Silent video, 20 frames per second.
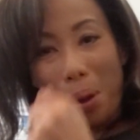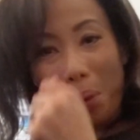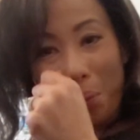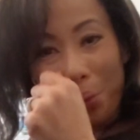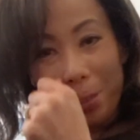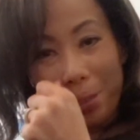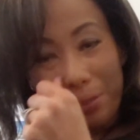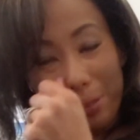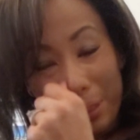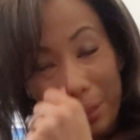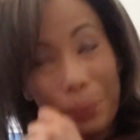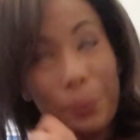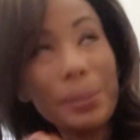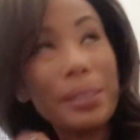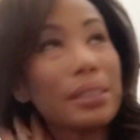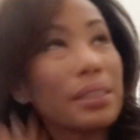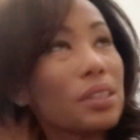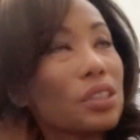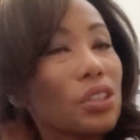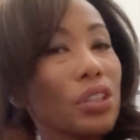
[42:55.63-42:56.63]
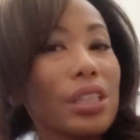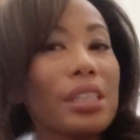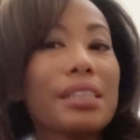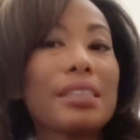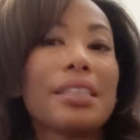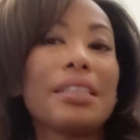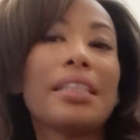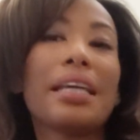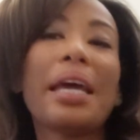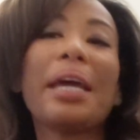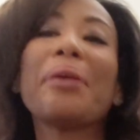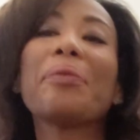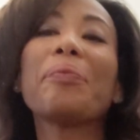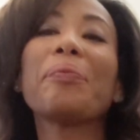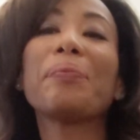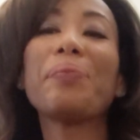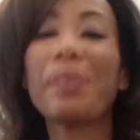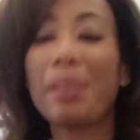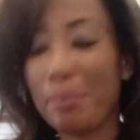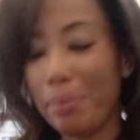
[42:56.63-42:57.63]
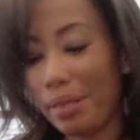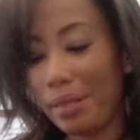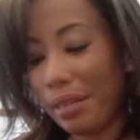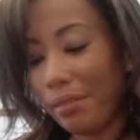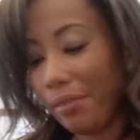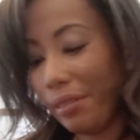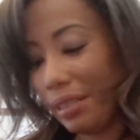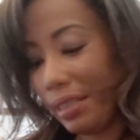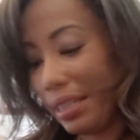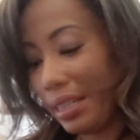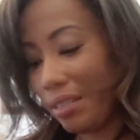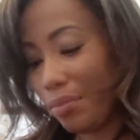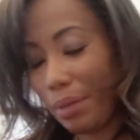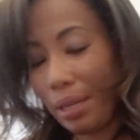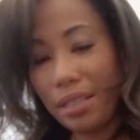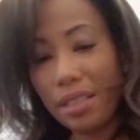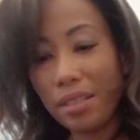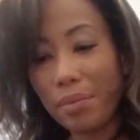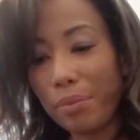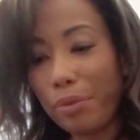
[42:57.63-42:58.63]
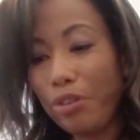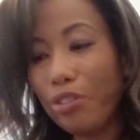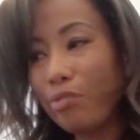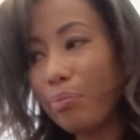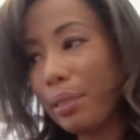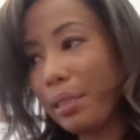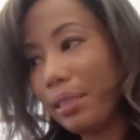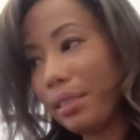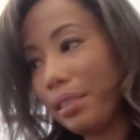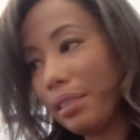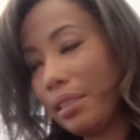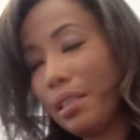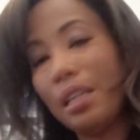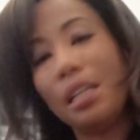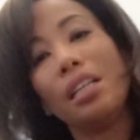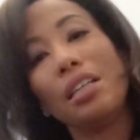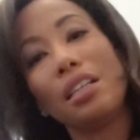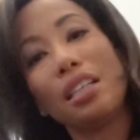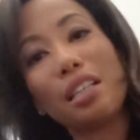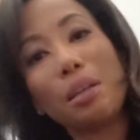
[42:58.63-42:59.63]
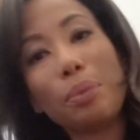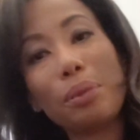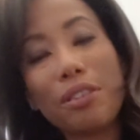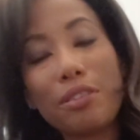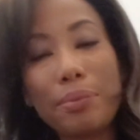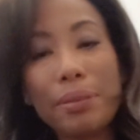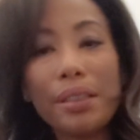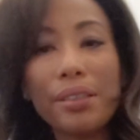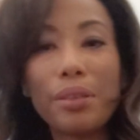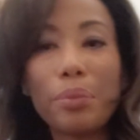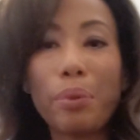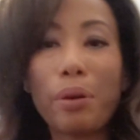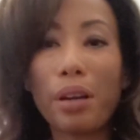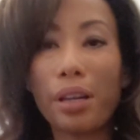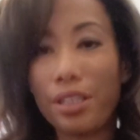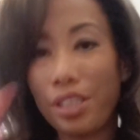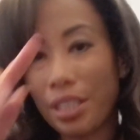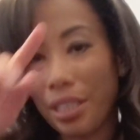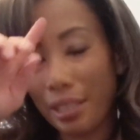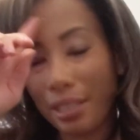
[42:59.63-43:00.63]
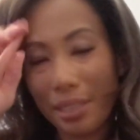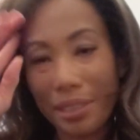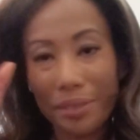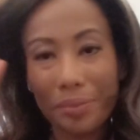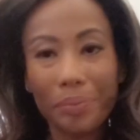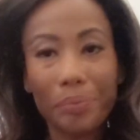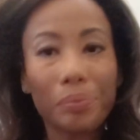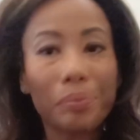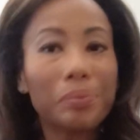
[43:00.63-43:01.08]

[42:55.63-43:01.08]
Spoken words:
I really wanted to start it today, but I really got to make some movement on a couple of my other projects.